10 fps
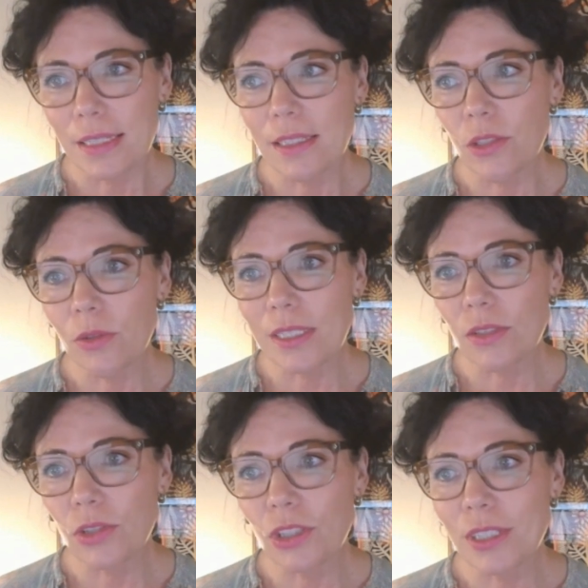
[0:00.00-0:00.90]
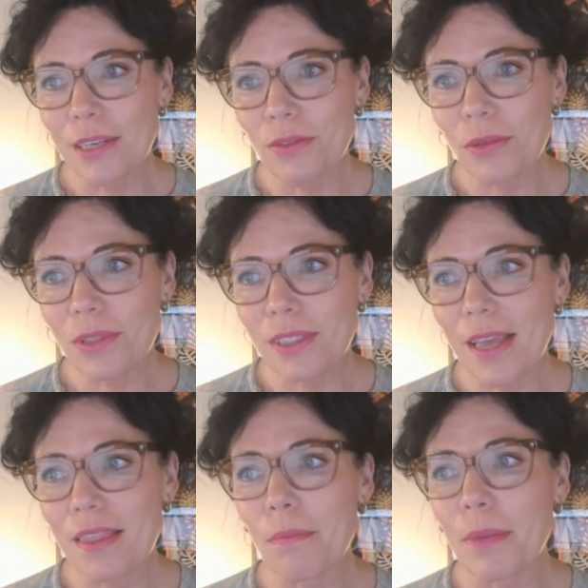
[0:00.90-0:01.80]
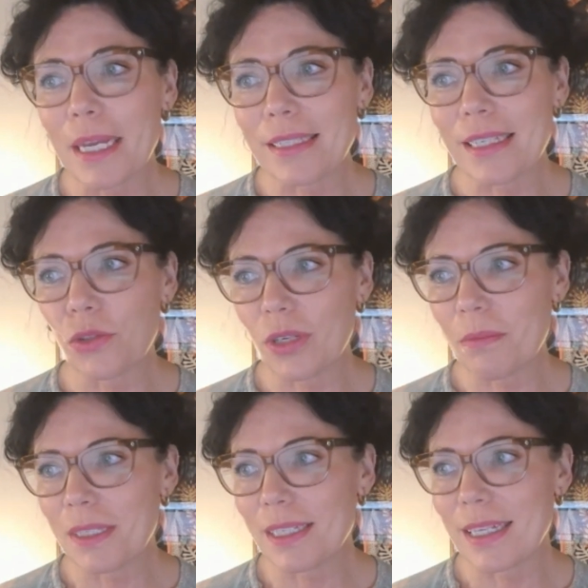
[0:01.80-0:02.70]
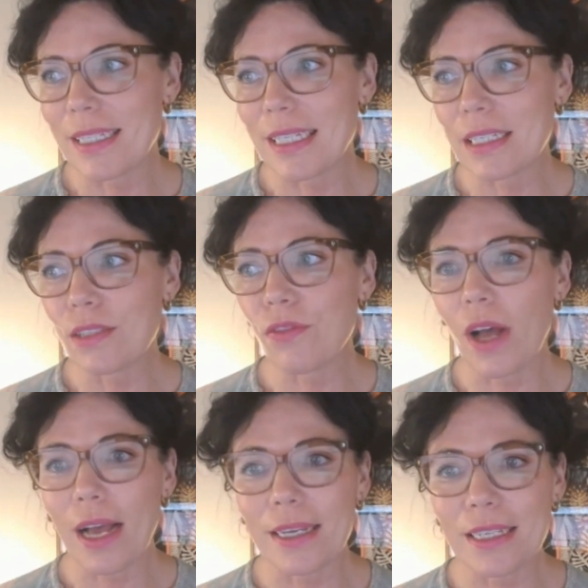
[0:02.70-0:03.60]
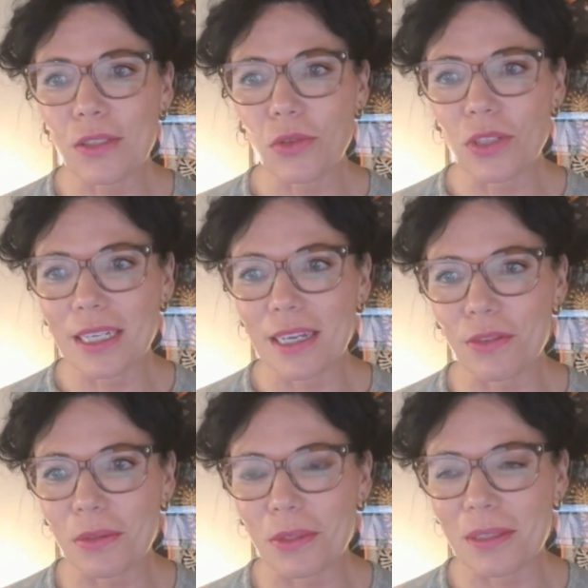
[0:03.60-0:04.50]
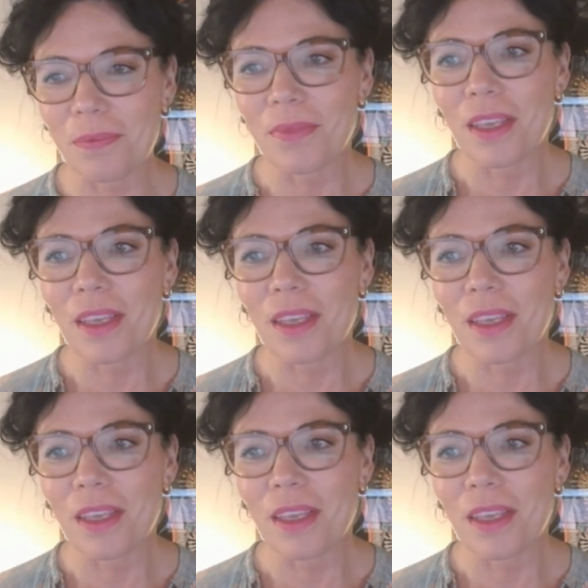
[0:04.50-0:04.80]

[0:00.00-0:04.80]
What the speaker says: Testing your estrogen levels and the basic treatment ideas for high estrogen levels.